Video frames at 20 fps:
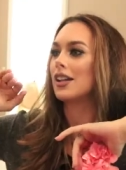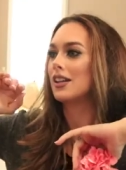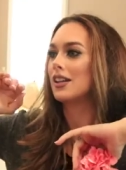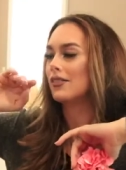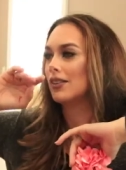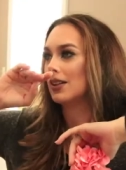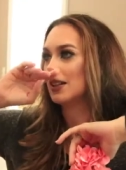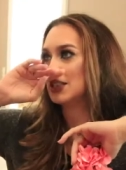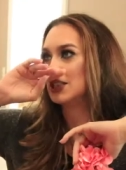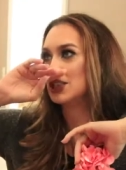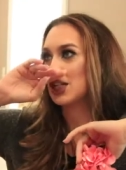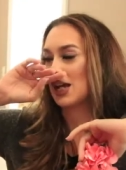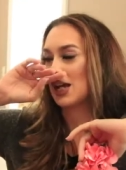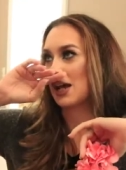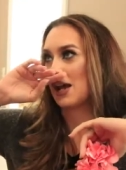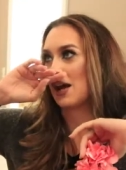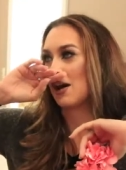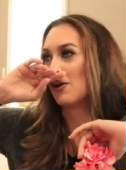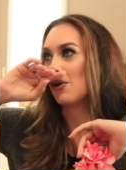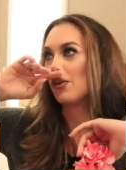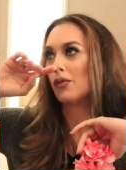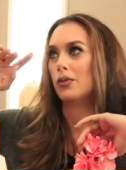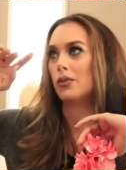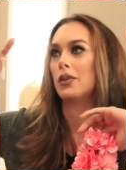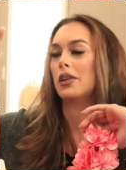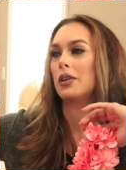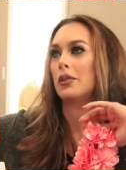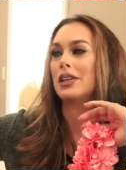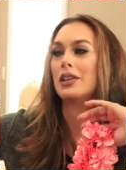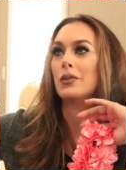even check out
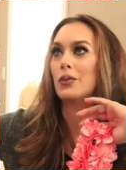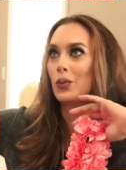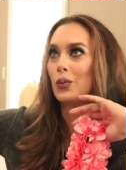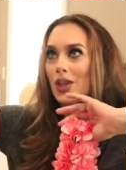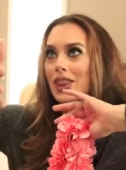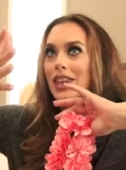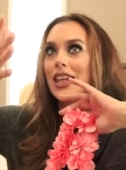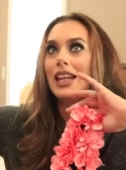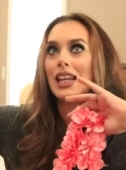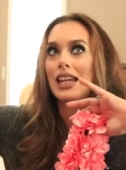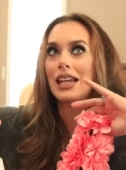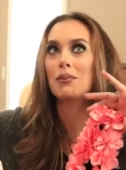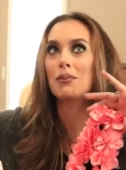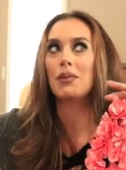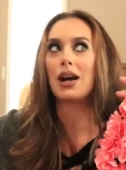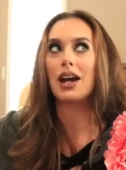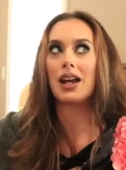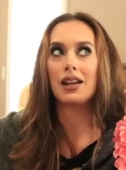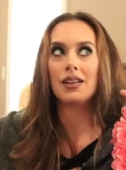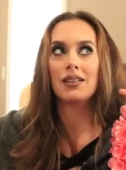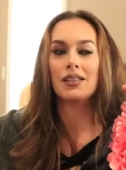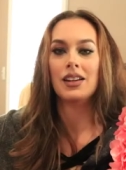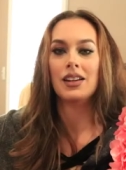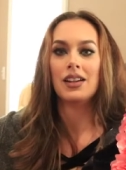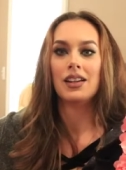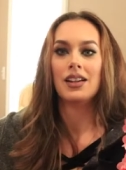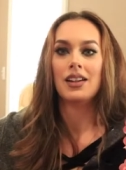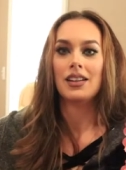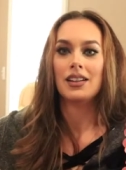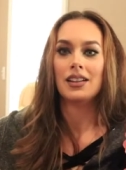with it in my
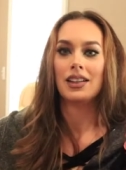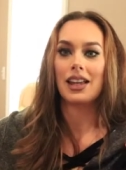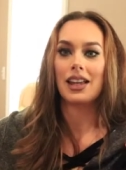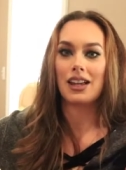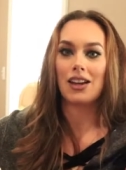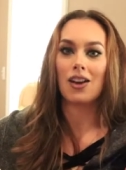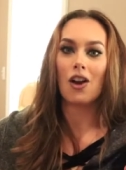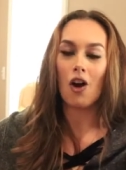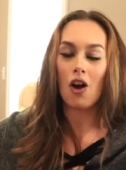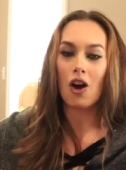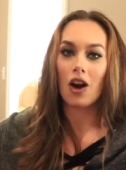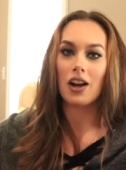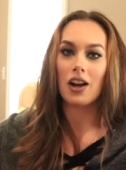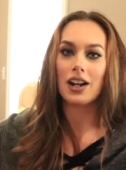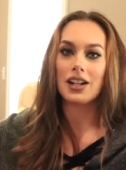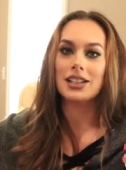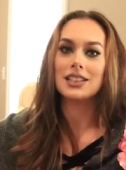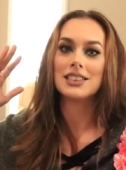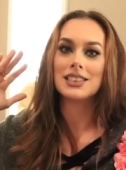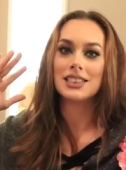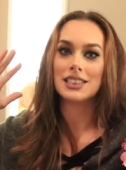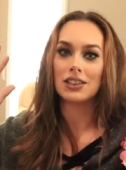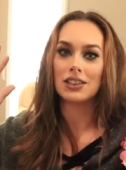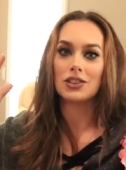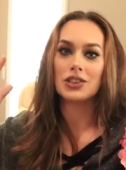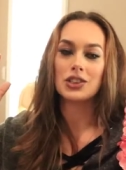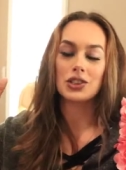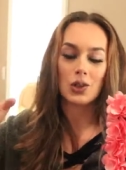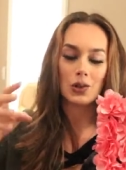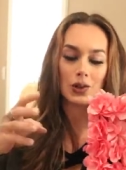like cart. It's still
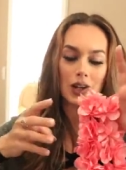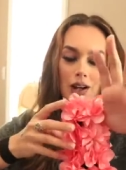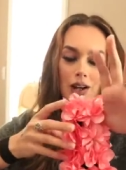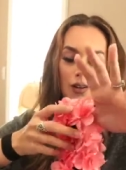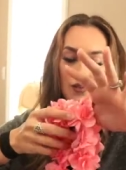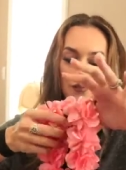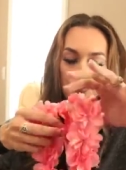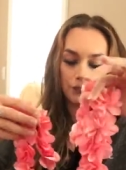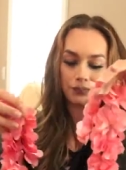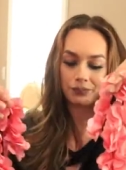sold out.